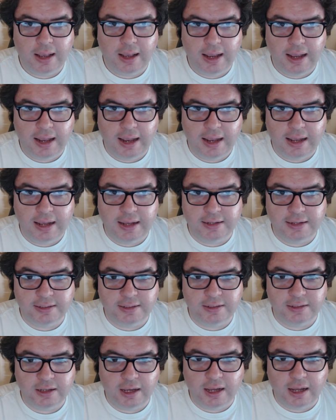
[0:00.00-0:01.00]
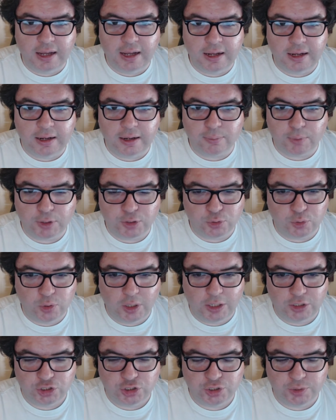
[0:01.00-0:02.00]
and uh, Retro
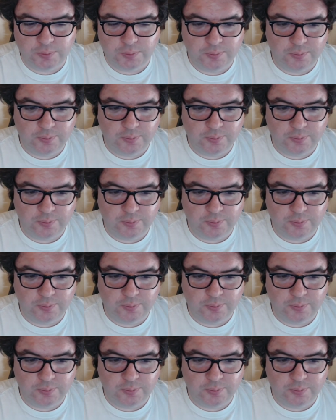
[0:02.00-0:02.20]
Crush